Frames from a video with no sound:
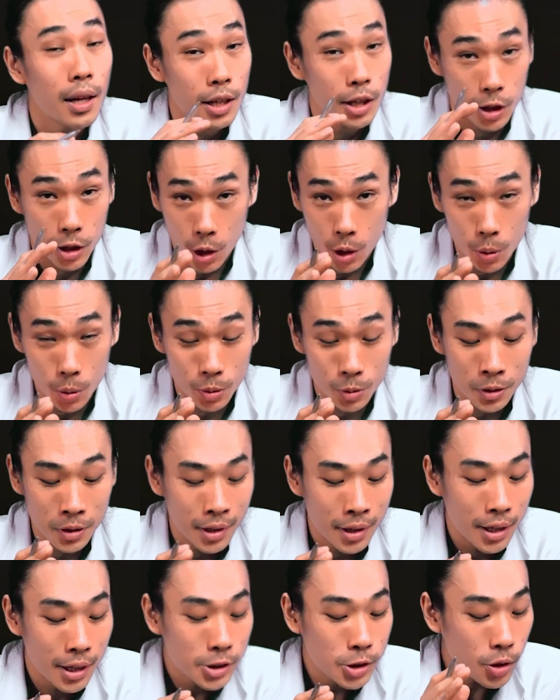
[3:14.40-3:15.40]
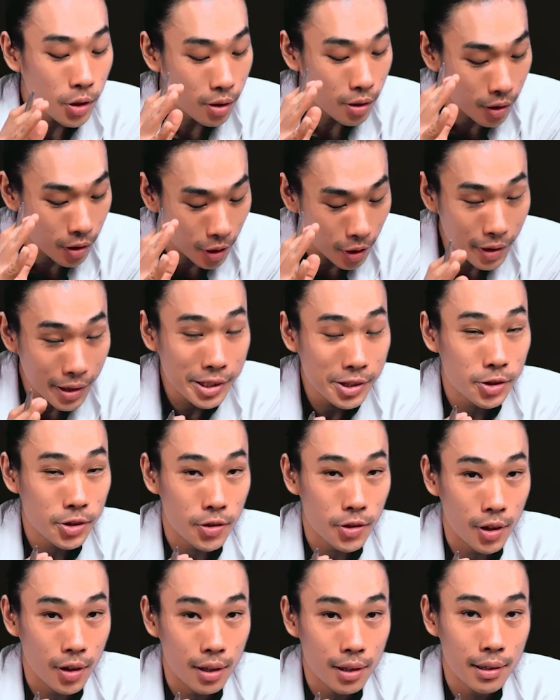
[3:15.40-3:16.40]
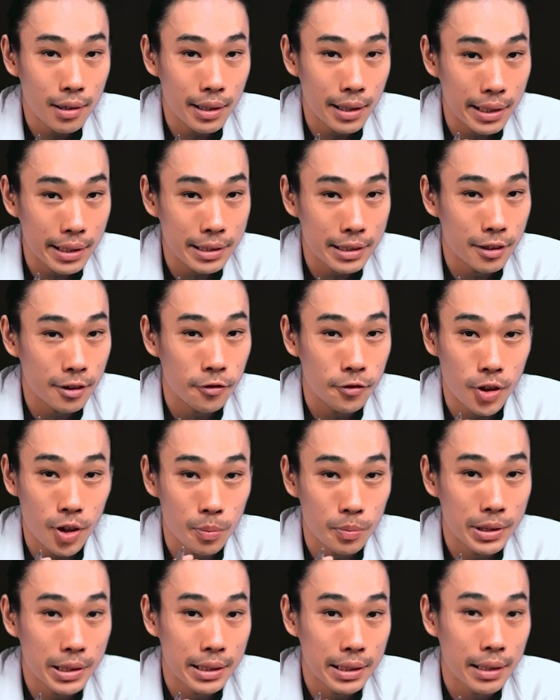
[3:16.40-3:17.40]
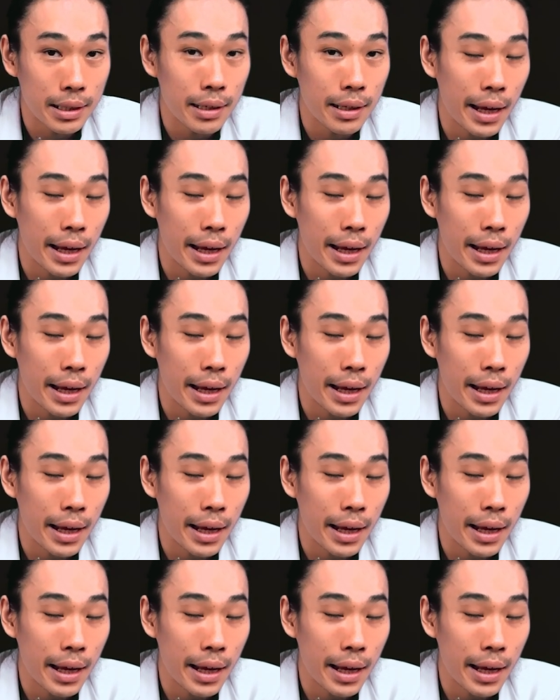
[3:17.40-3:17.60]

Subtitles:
No. So cholesterol, from the